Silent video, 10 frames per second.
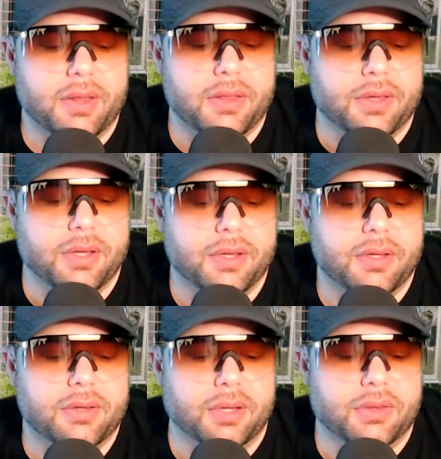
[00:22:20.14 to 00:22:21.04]
The
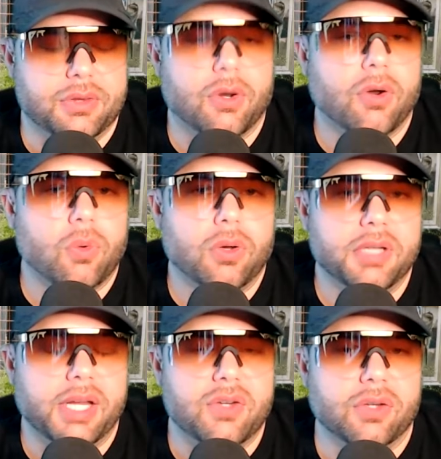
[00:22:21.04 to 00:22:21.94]
third world
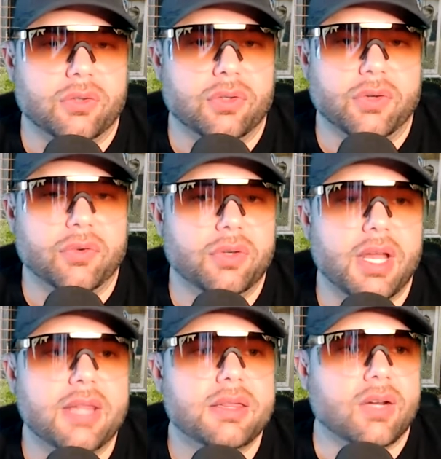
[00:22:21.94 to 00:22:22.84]
nations, there's
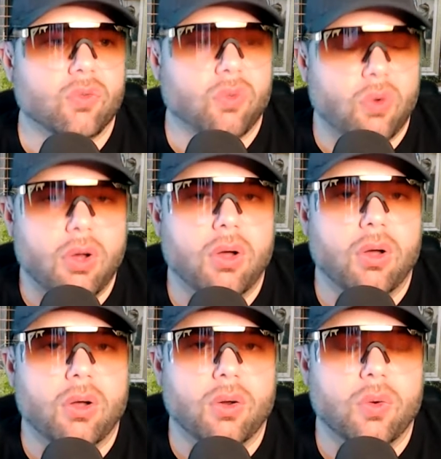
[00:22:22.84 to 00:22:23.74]
nothing
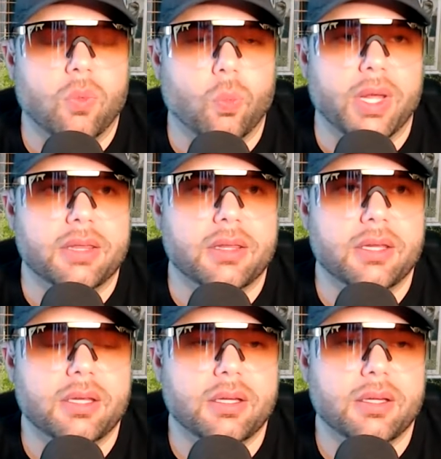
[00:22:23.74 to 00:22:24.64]
wrong with
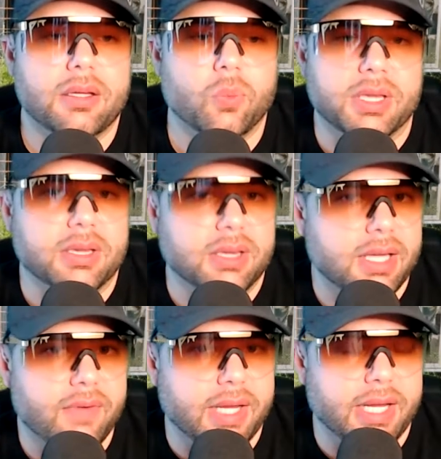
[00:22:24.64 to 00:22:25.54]

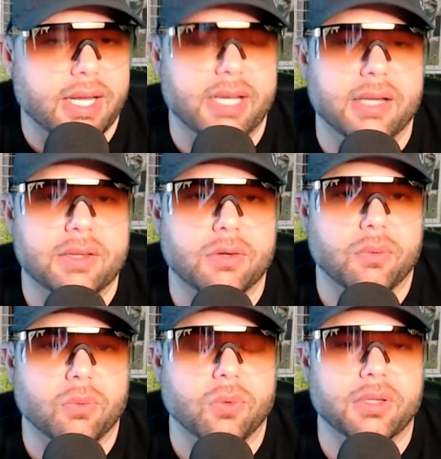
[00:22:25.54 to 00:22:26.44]
living in a third
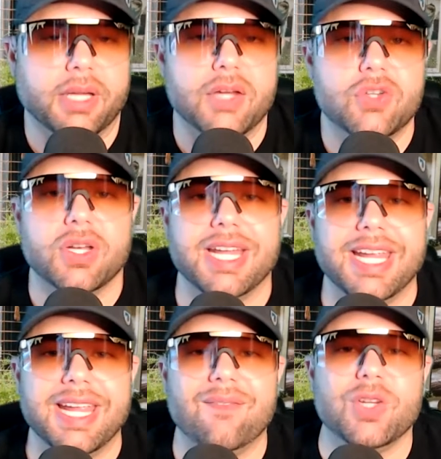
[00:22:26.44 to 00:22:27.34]
world nation
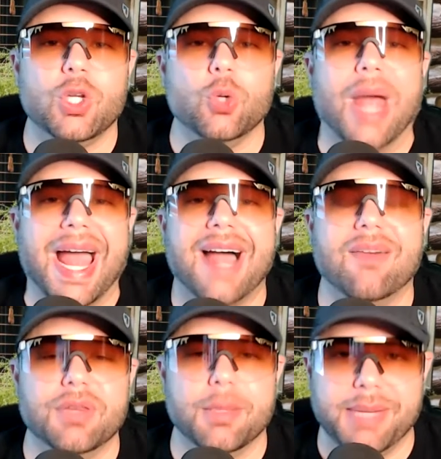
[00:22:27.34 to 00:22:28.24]
if you
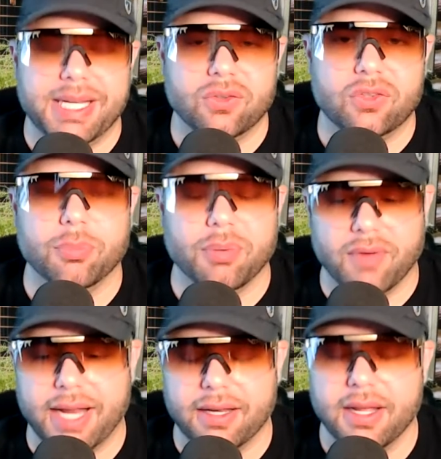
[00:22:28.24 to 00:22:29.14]
have the means to
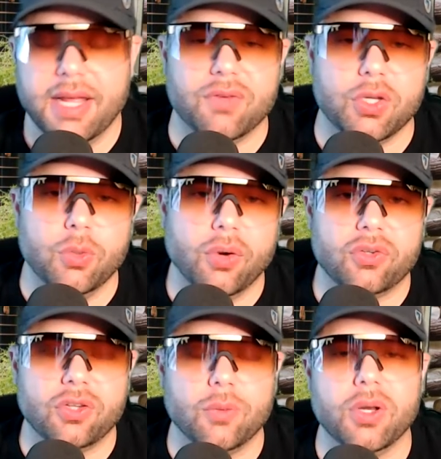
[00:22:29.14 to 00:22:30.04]
provide. If you are
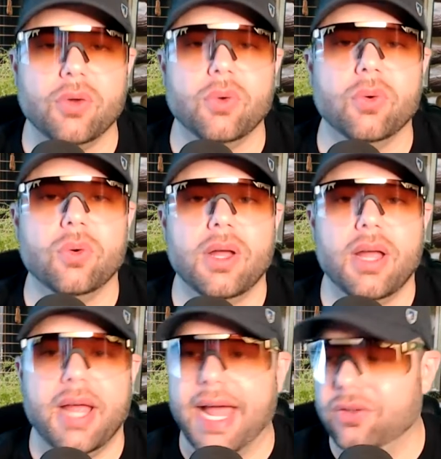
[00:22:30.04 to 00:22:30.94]
someone who
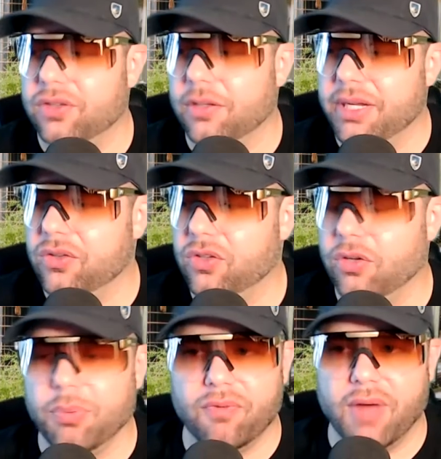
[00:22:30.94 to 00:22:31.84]
has the means to
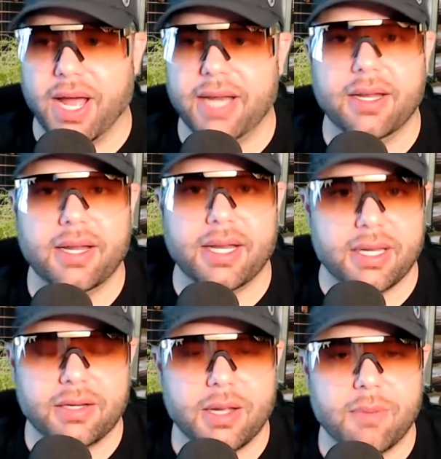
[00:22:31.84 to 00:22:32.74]
provide an
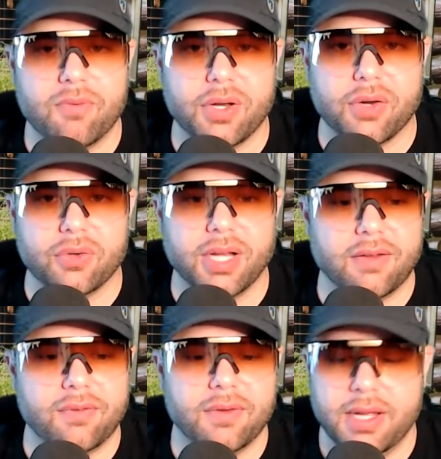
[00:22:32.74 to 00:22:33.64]
income for
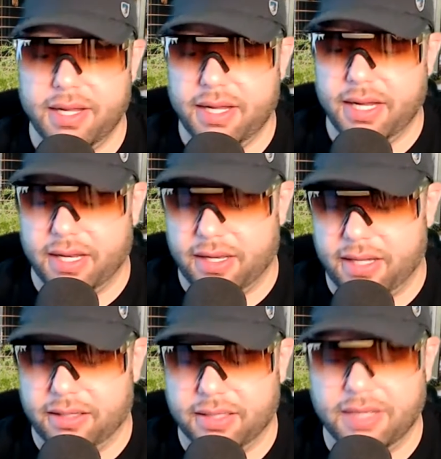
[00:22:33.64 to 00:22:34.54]
yourself
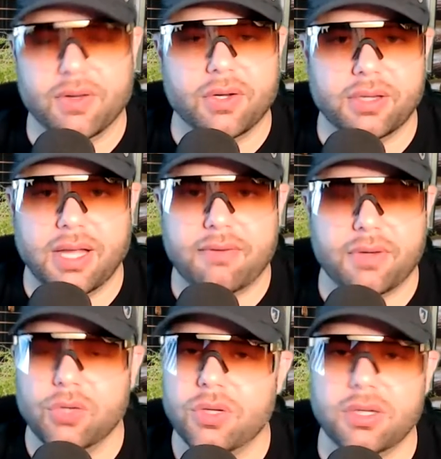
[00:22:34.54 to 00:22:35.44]
and live a good life,
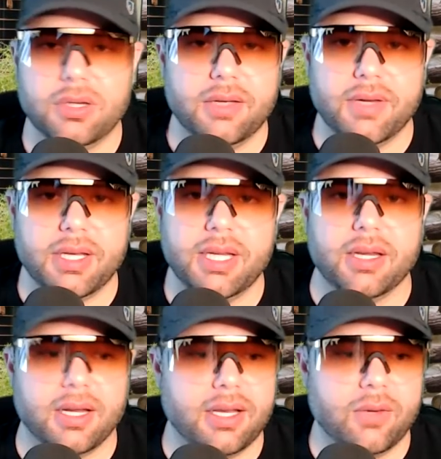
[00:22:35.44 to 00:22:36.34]
you can live any
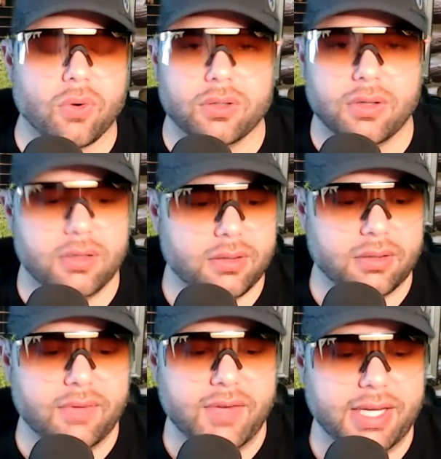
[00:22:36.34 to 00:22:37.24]
world.
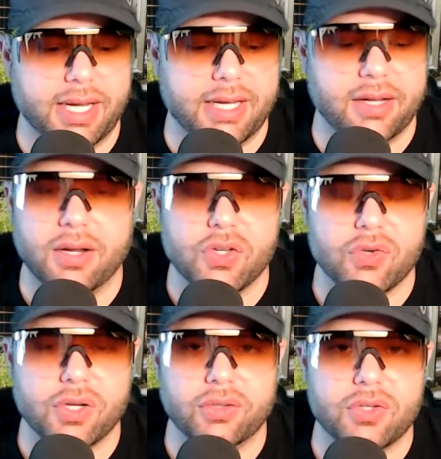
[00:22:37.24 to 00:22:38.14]
Living in a
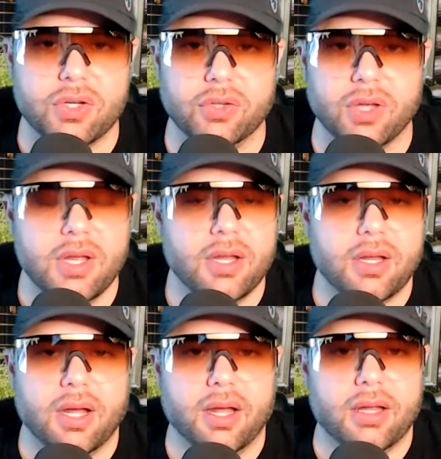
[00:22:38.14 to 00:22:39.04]
country such as
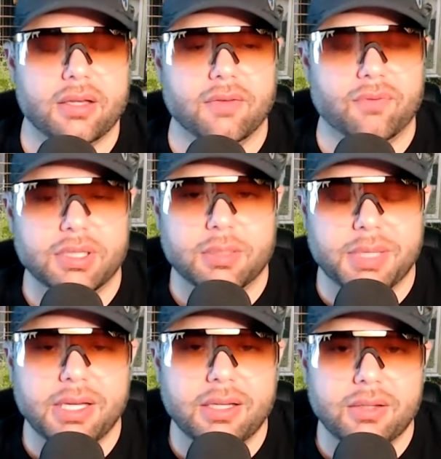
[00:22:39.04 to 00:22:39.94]
the
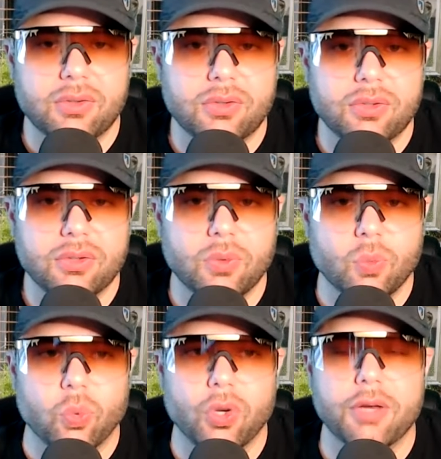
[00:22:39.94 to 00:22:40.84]
Philippines
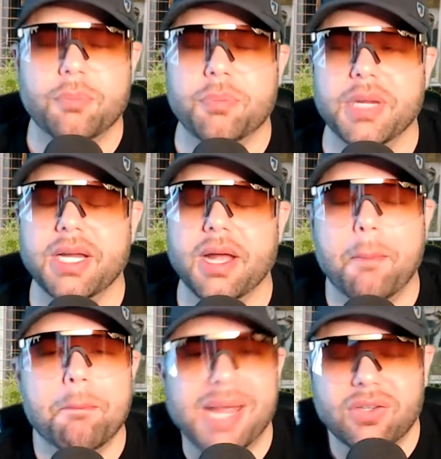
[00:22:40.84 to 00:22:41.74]
would be
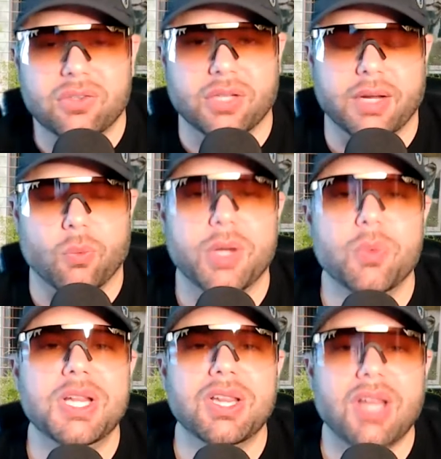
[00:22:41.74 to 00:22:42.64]
amazing. We
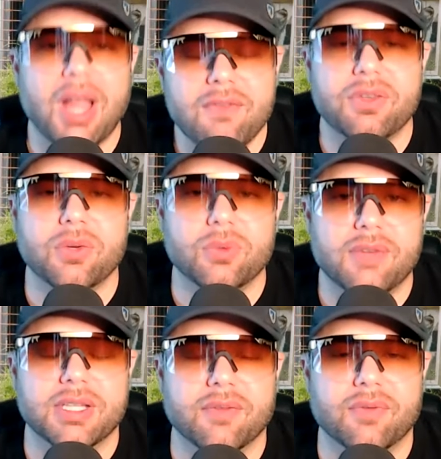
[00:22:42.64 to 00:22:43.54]
would love to live
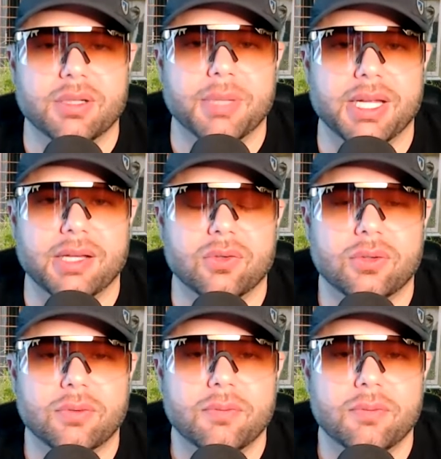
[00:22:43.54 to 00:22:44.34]
in the Philippines.